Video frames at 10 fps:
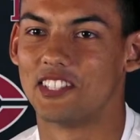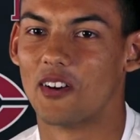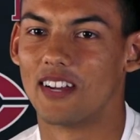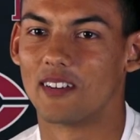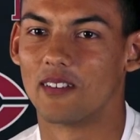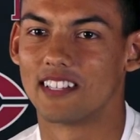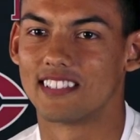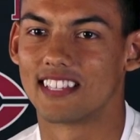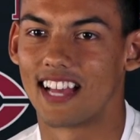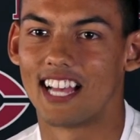knowing what
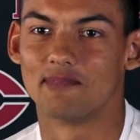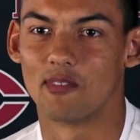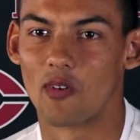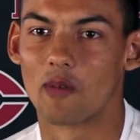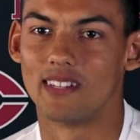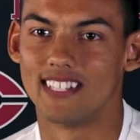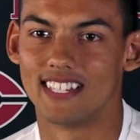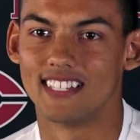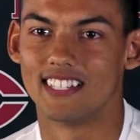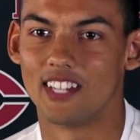the guys before me did,
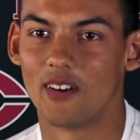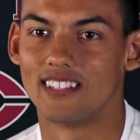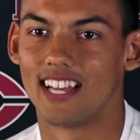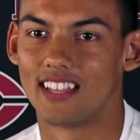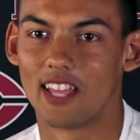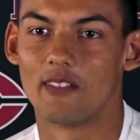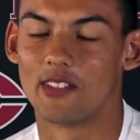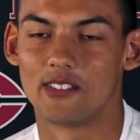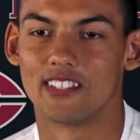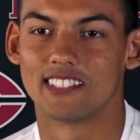and knowing that they went
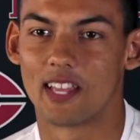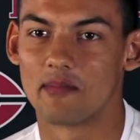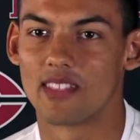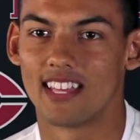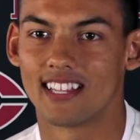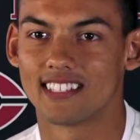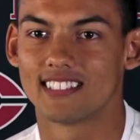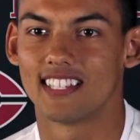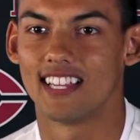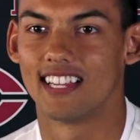through the same things,
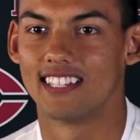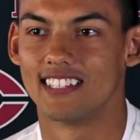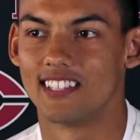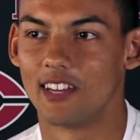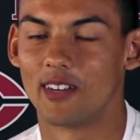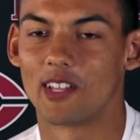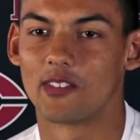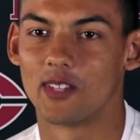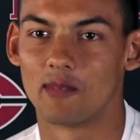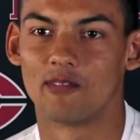and they went
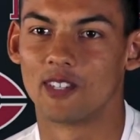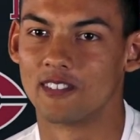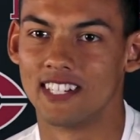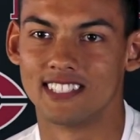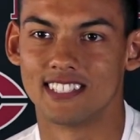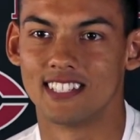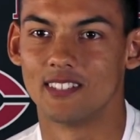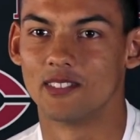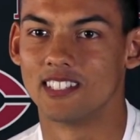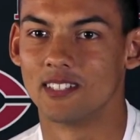through them for a reason. It
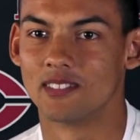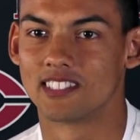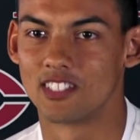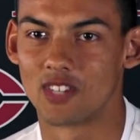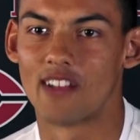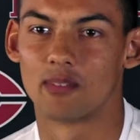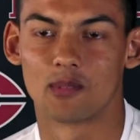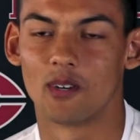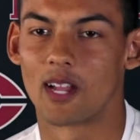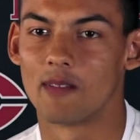was, it was to drive the
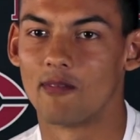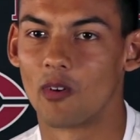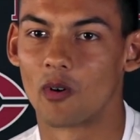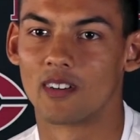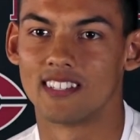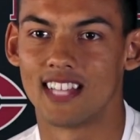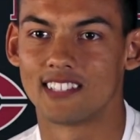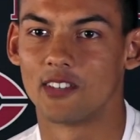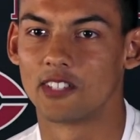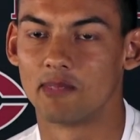program forward, and that's
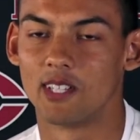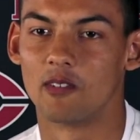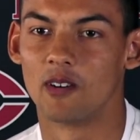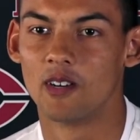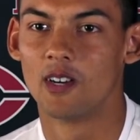ultimately what,